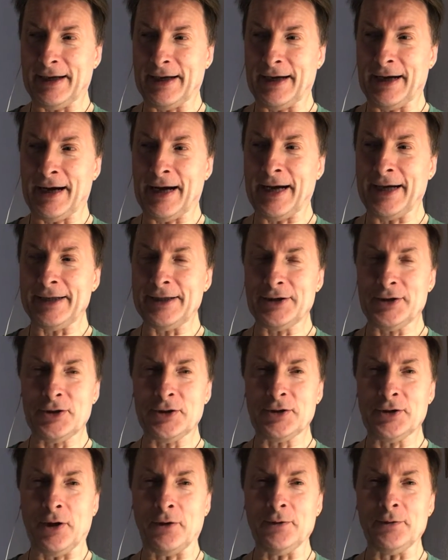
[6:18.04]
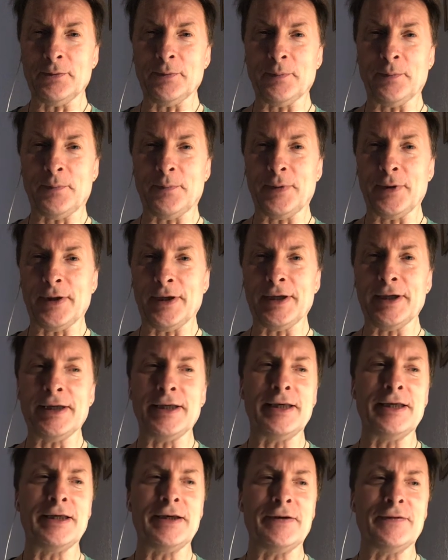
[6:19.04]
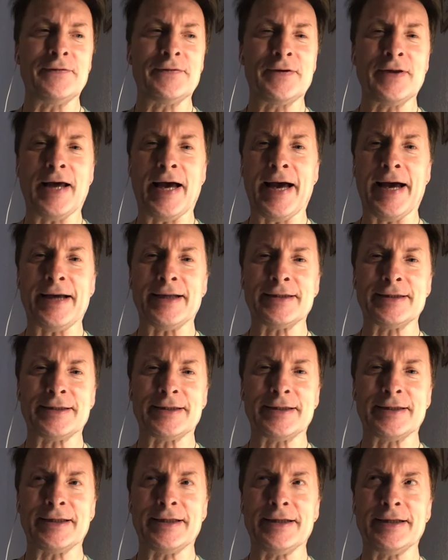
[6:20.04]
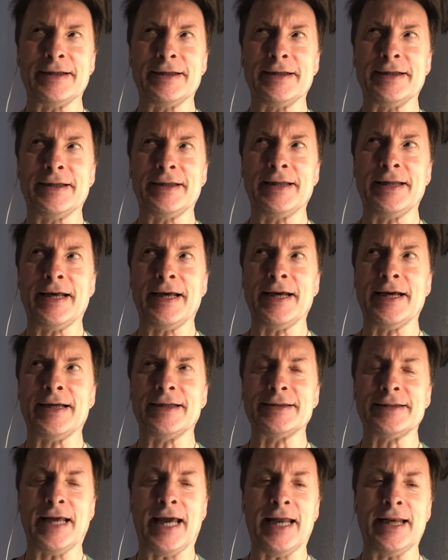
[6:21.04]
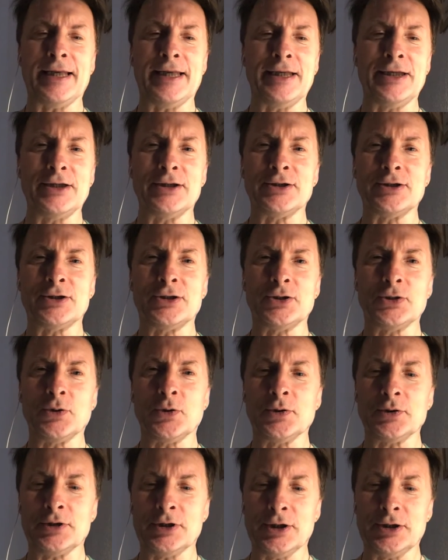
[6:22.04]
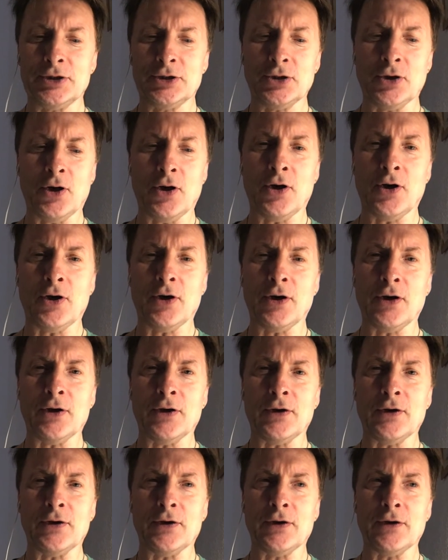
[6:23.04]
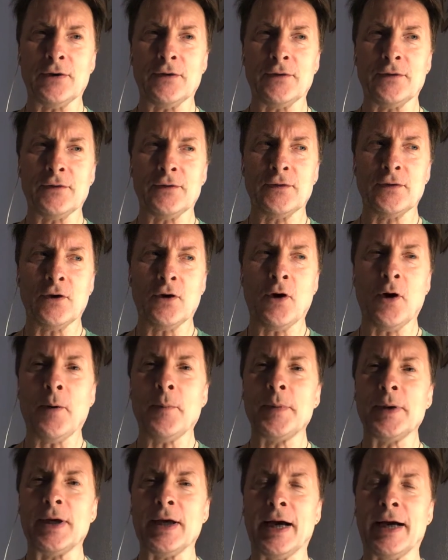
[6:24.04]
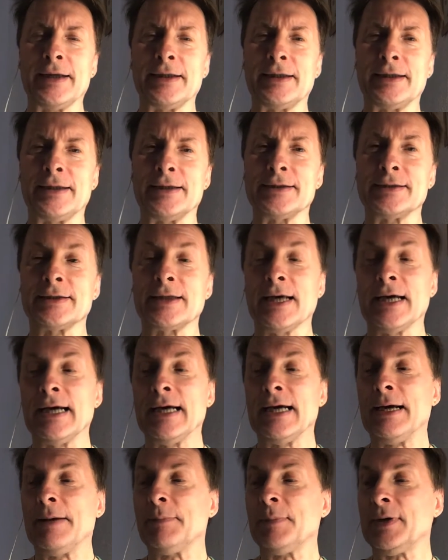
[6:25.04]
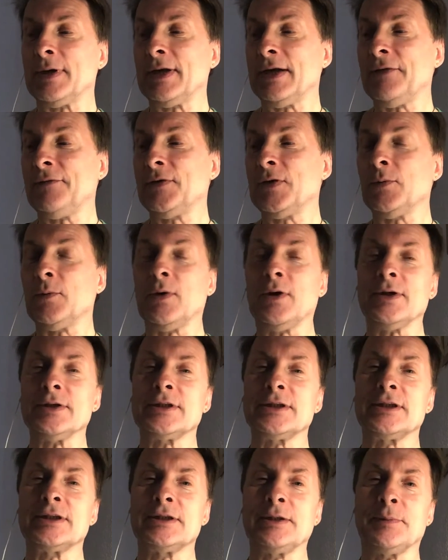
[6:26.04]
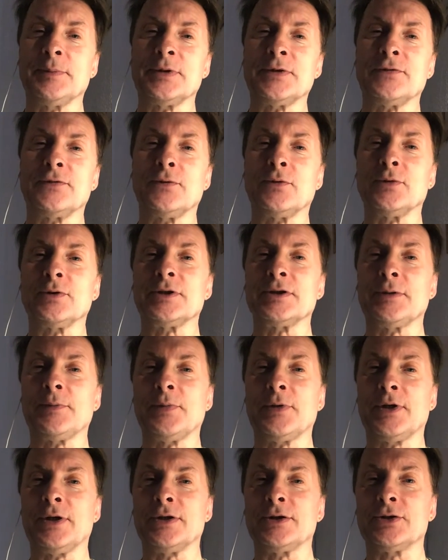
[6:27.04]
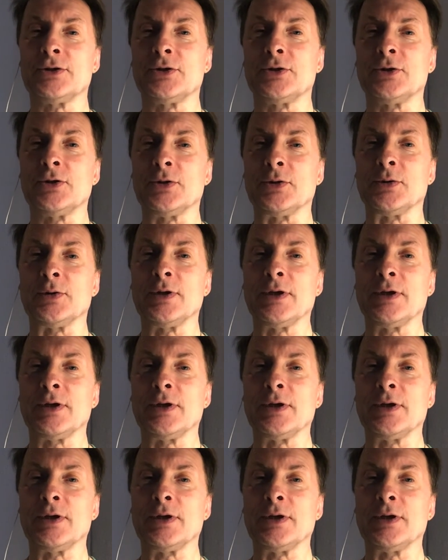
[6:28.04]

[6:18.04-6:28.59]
I don't believe that there's any shortage of hobby ideas, but if you are stumped for something to do,